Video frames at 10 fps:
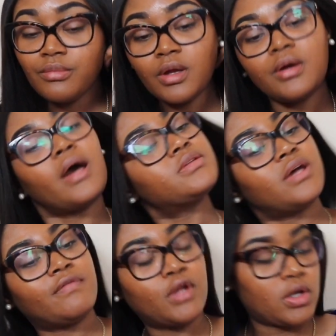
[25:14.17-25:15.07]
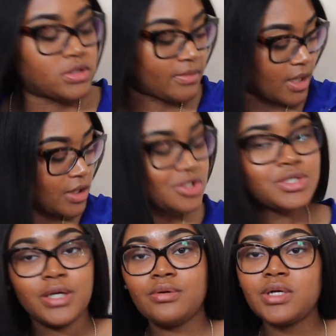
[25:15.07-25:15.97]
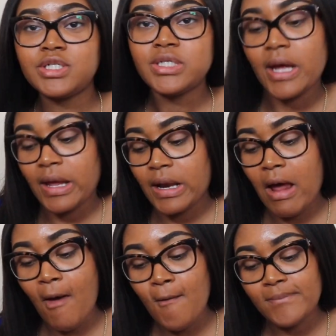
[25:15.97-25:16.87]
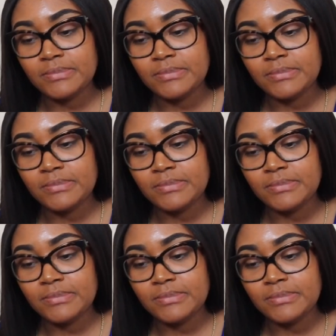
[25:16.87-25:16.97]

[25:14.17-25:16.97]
You guys have to go to my other channel to check it out.